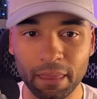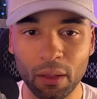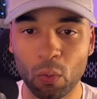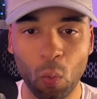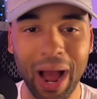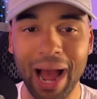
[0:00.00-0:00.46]

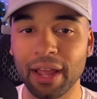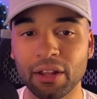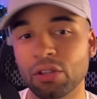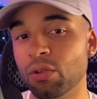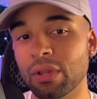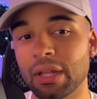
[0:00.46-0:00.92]
Why
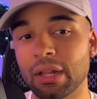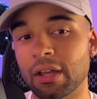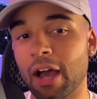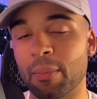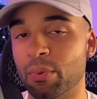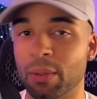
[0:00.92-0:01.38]
do you need a
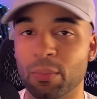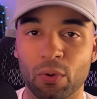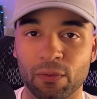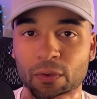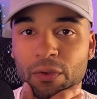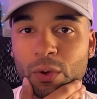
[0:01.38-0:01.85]
copywriting
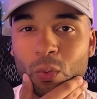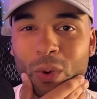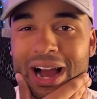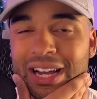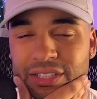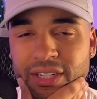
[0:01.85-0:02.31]
portfolio?
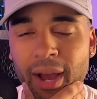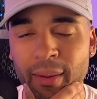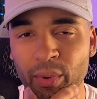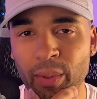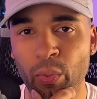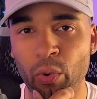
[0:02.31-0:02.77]
Why is a
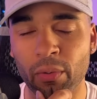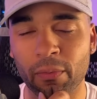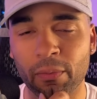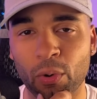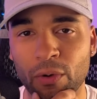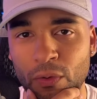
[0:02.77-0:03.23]
copywriting
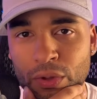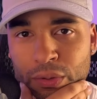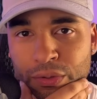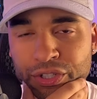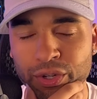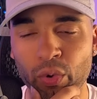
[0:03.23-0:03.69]

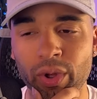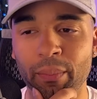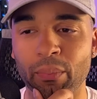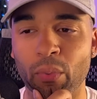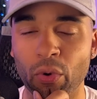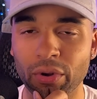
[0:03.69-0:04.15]
portfolio so
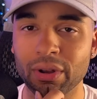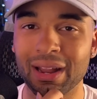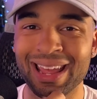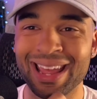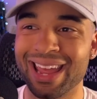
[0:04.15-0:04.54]
important?